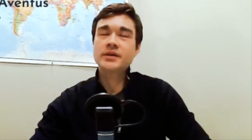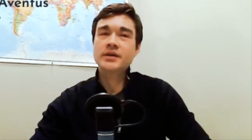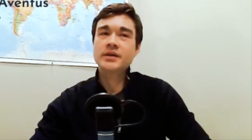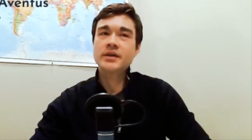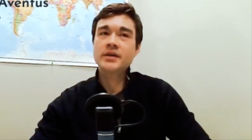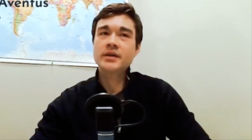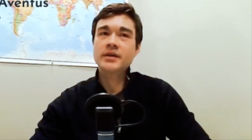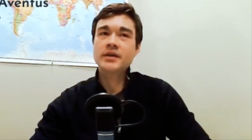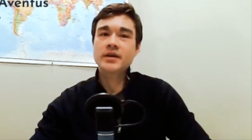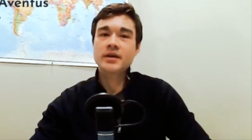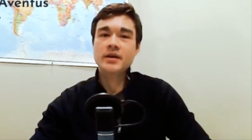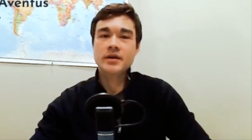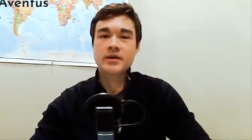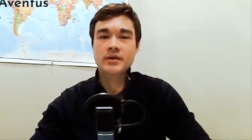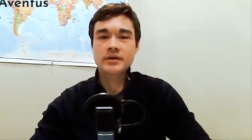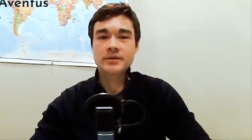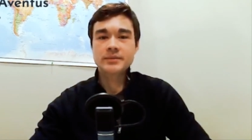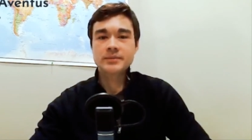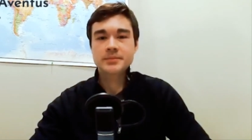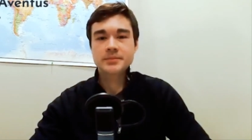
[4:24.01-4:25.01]
in their
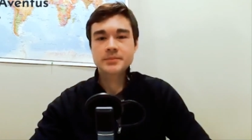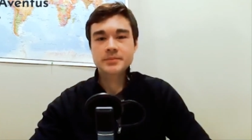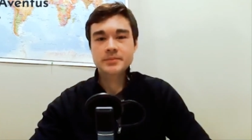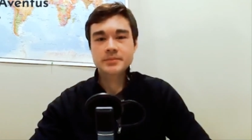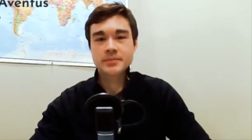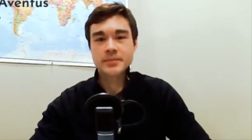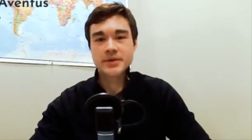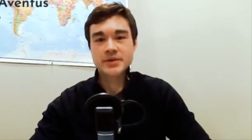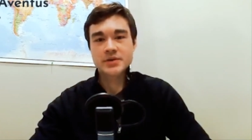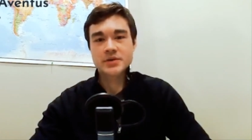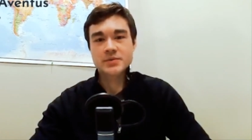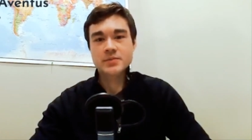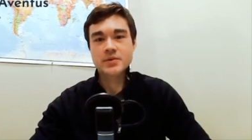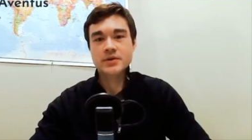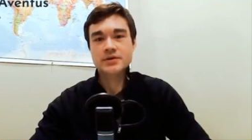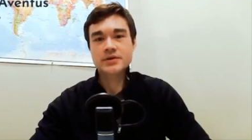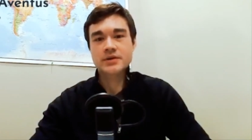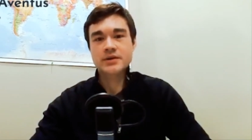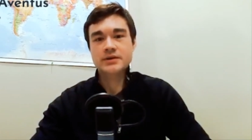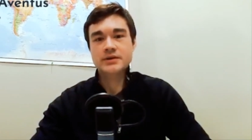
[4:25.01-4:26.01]
current business
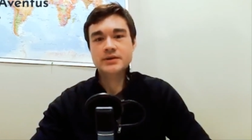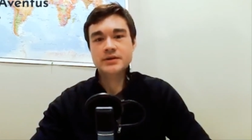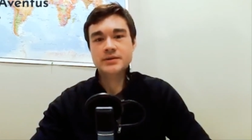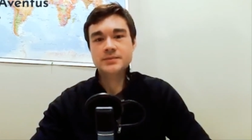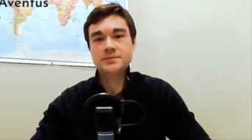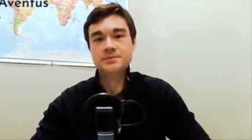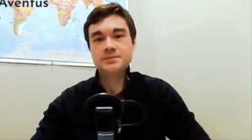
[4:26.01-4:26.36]
process.